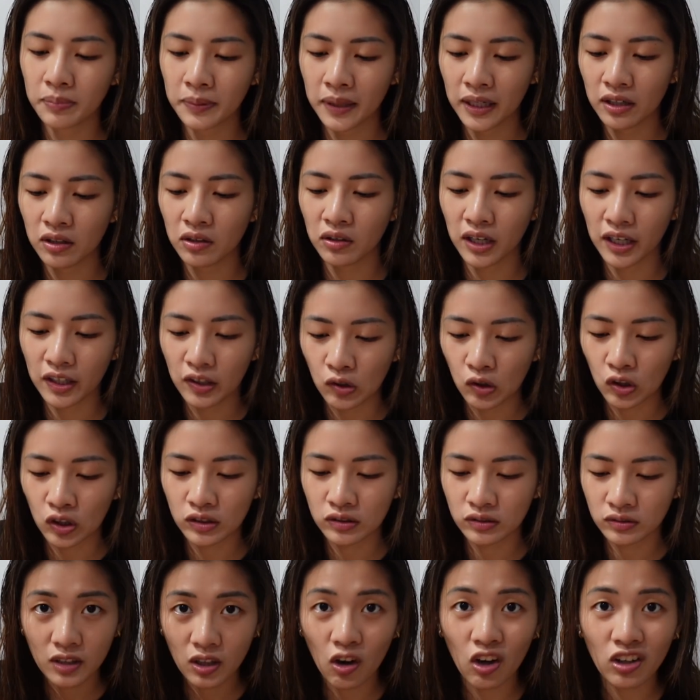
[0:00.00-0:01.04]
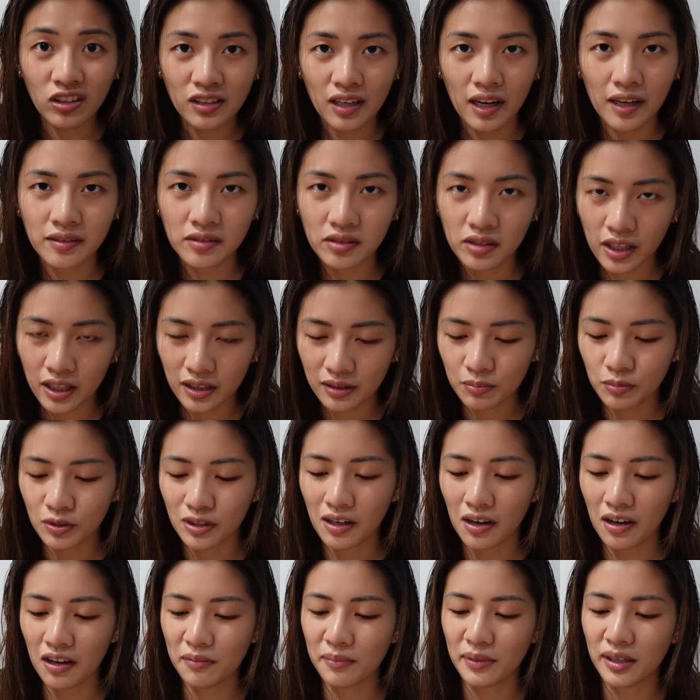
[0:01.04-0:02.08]
pero ngayon online date
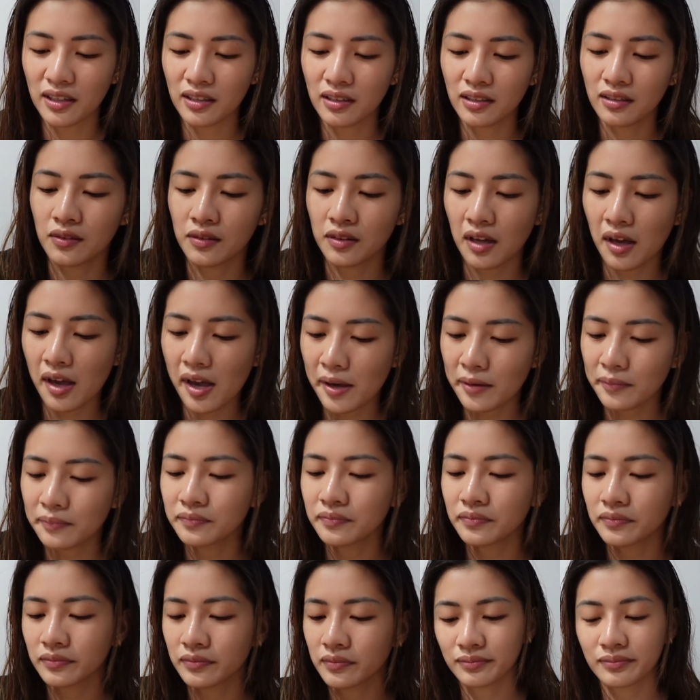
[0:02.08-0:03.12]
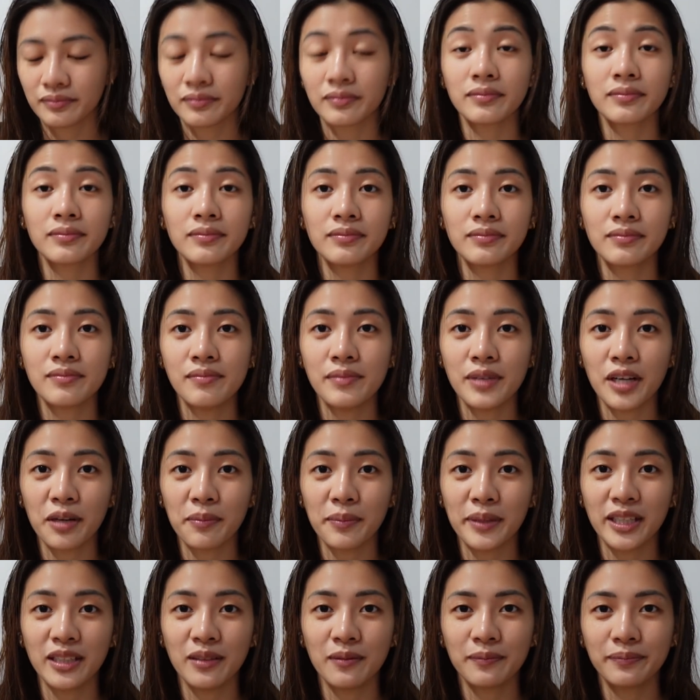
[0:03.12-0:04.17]
muna kami. Okay, B R
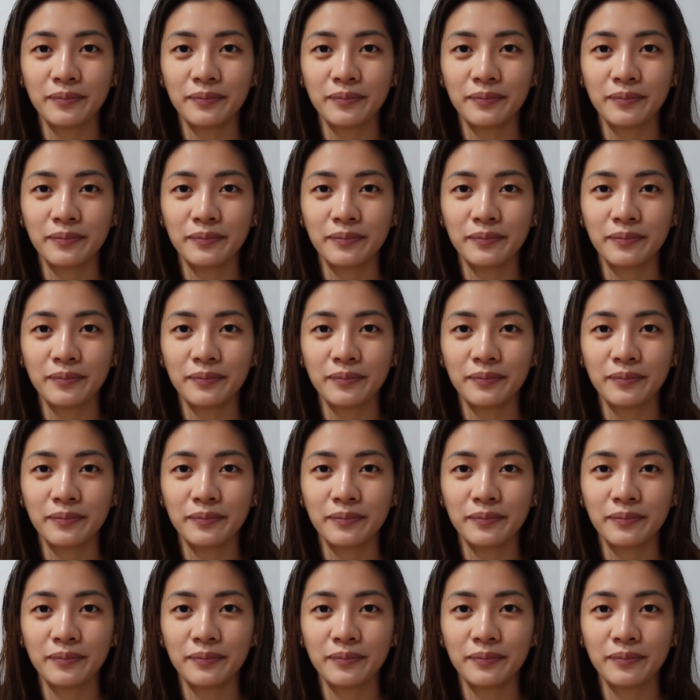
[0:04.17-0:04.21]
B.